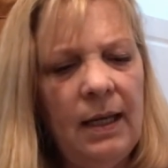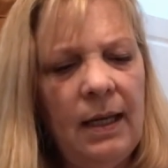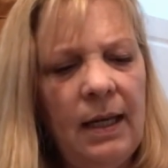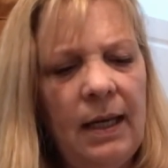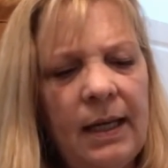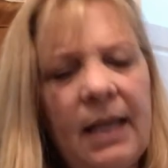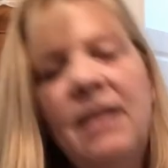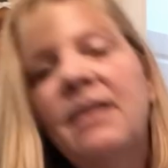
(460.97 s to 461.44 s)

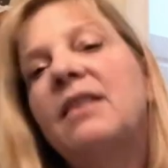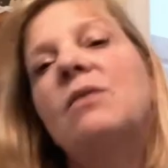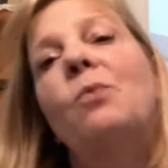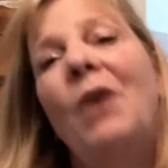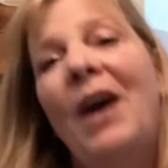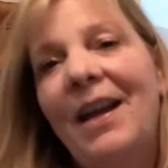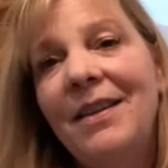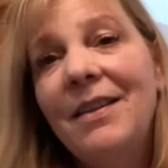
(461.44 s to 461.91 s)
it can
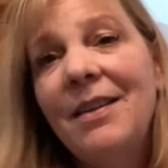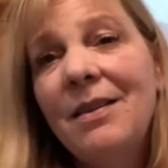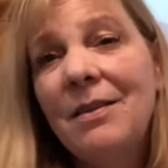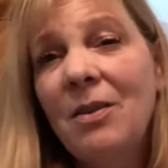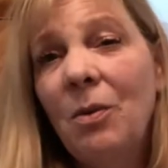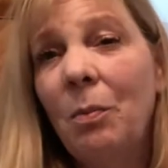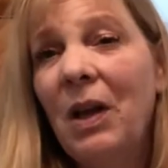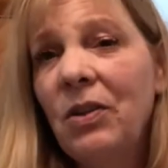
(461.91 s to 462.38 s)
sweat.
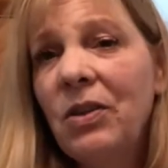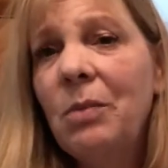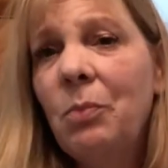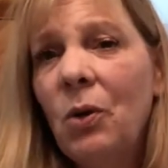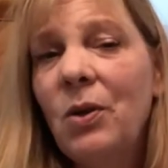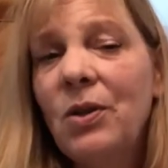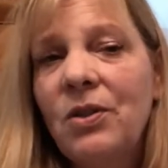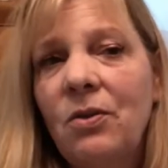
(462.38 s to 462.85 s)
So melt and
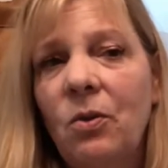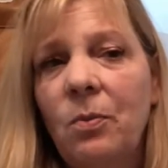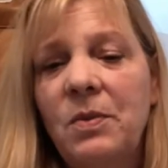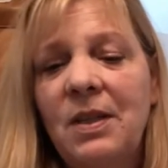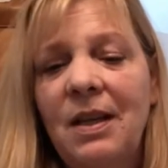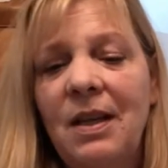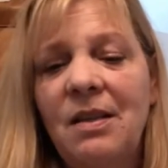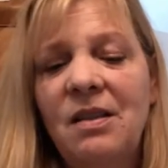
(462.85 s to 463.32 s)
pour
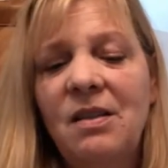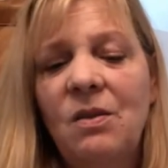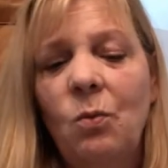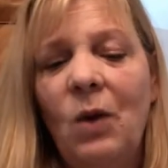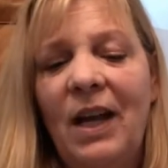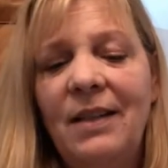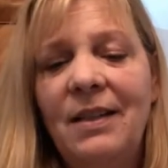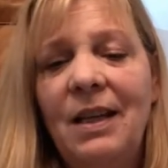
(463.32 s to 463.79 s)
soaps can
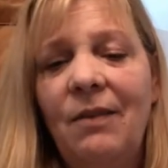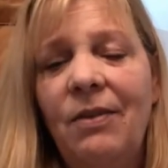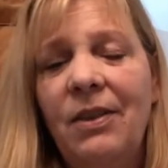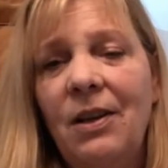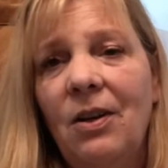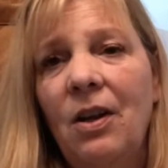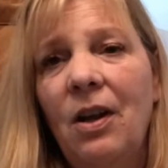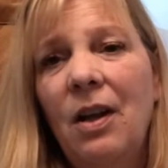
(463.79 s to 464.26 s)
sweat if
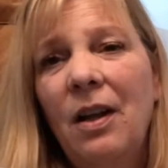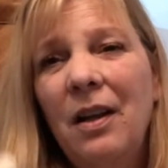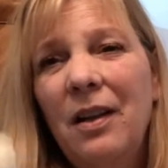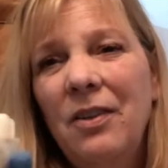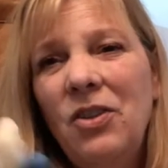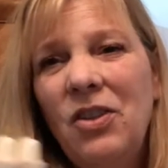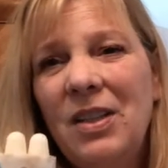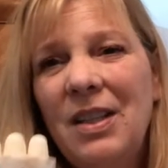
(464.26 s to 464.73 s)
they're
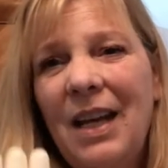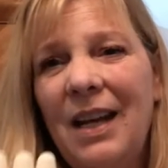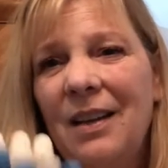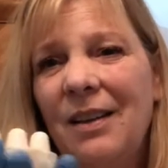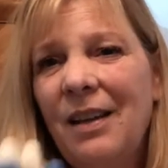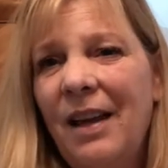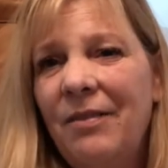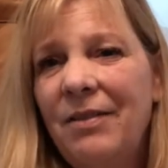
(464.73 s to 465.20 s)
just kind
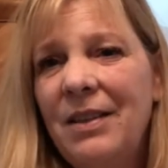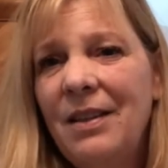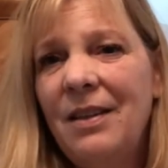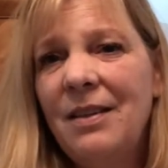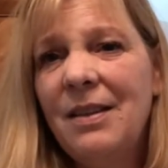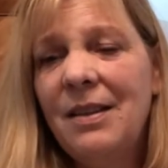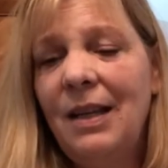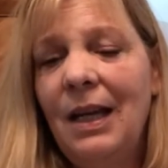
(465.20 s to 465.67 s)
of left
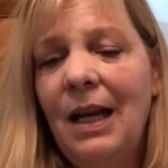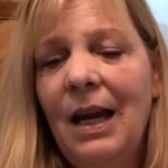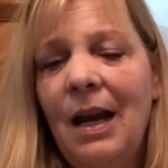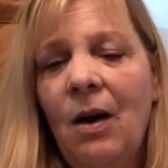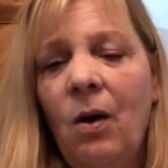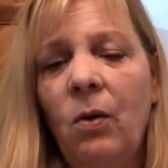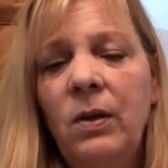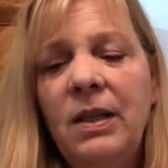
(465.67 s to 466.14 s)
sitting
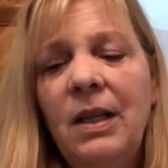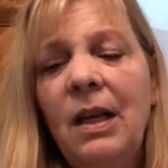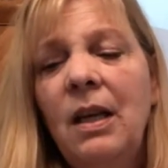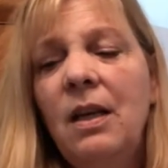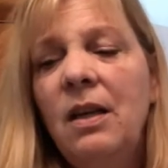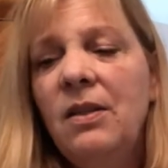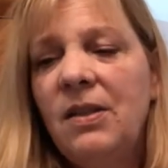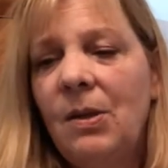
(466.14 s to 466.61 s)
out.
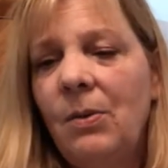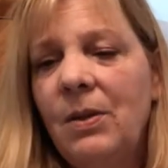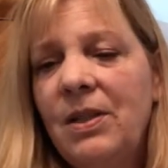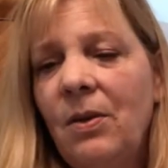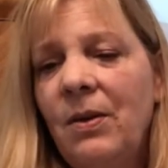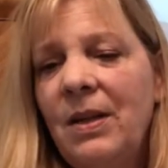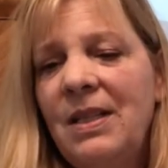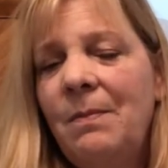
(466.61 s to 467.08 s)
So
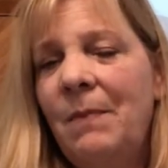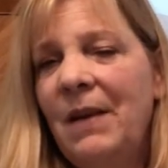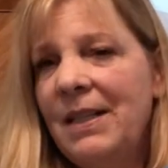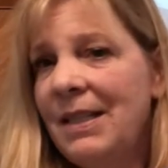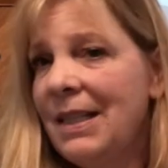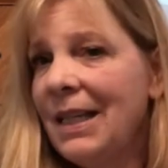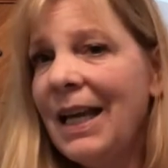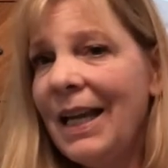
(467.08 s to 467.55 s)
it's always
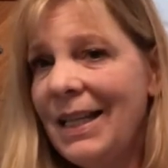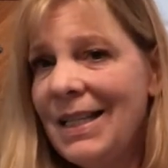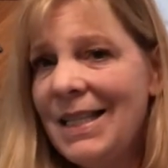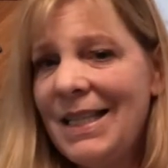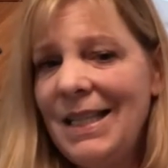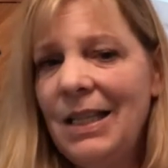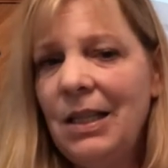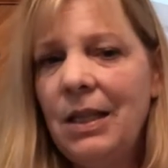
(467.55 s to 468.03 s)
best to kind of
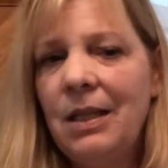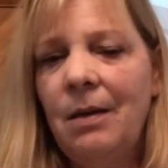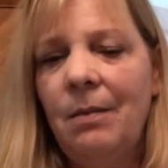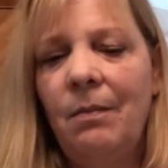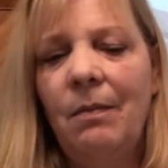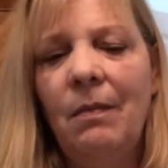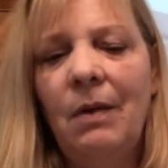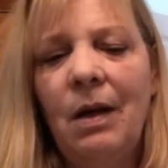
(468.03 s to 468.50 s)
seal
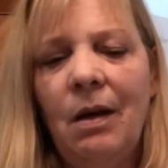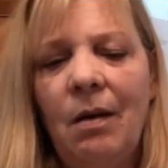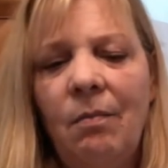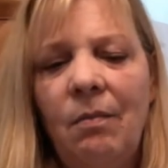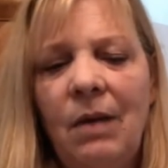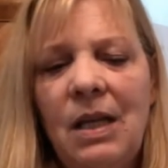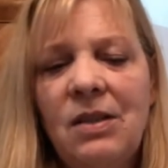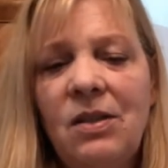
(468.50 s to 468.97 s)
them
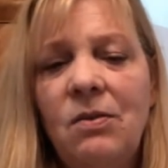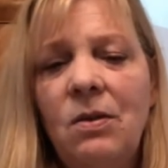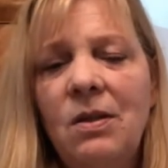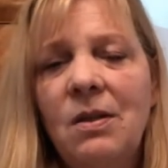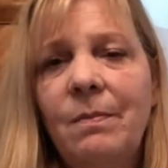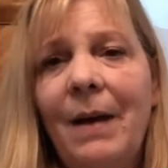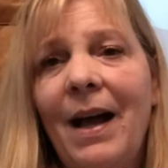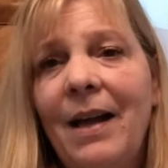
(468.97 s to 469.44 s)
um, as soon
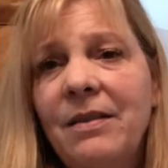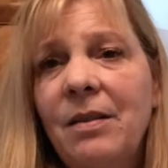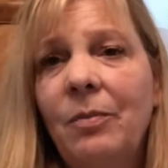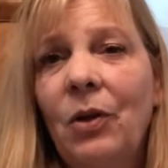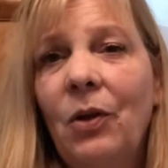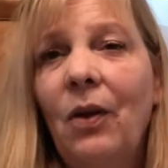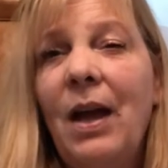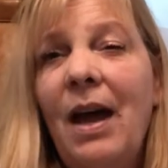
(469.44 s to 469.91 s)
as
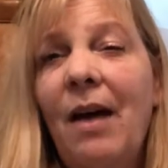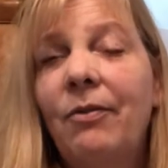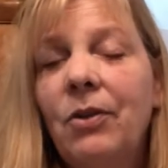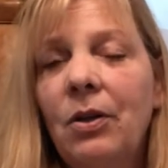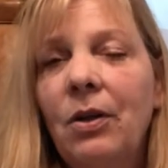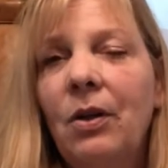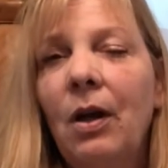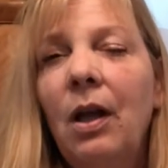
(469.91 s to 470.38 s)
possible
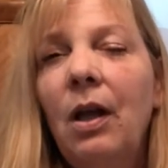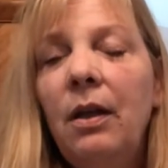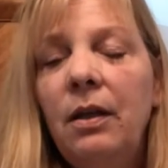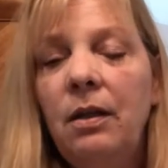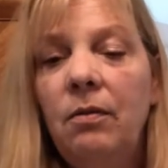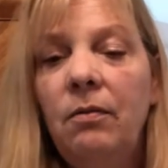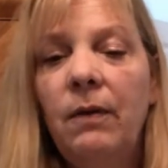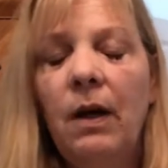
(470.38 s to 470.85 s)
after
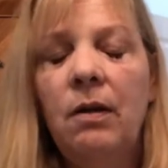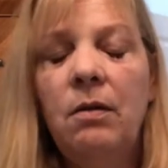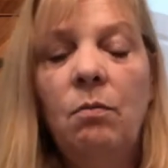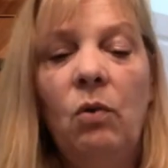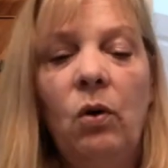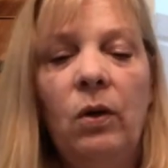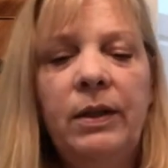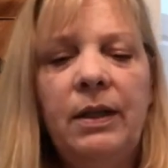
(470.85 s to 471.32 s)
you've
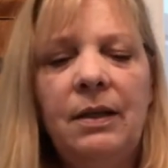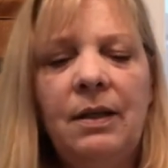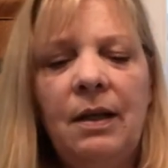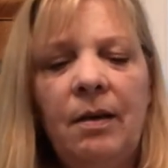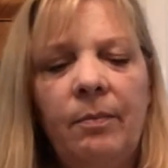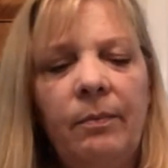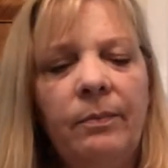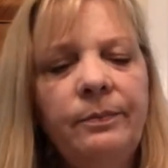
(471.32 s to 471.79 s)
unmolded
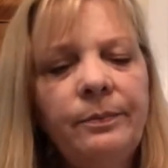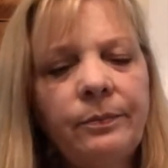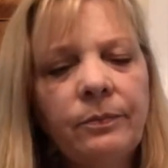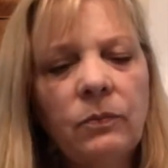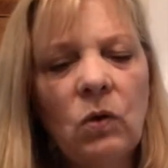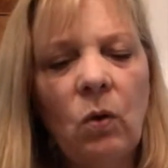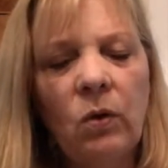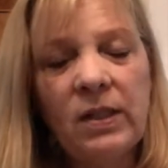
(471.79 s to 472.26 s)
them
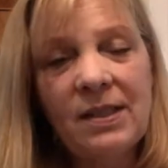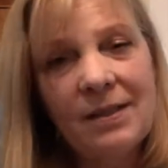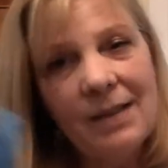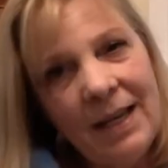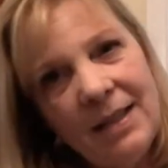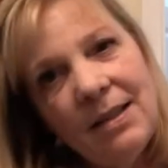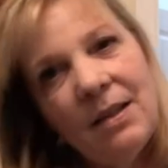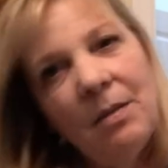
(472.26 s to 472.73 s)
or
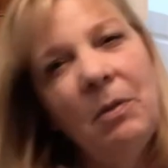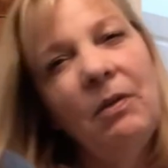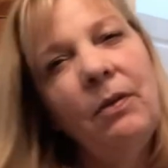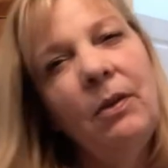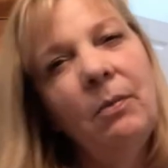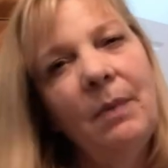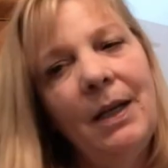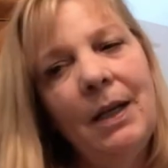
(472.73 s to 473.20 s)
slice them
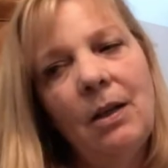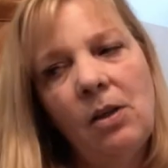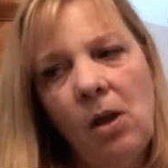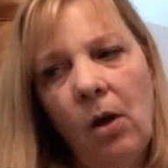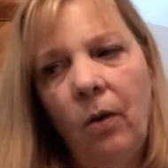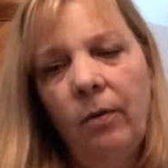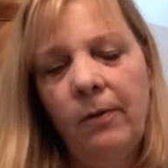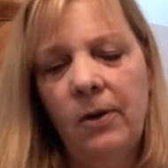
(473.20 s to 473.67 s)
if you made a
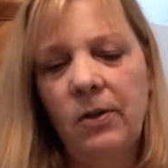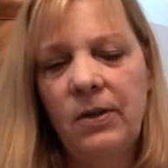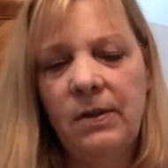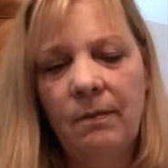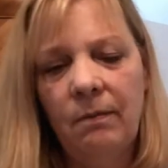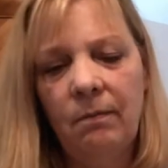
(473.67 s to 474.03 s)
loaf or,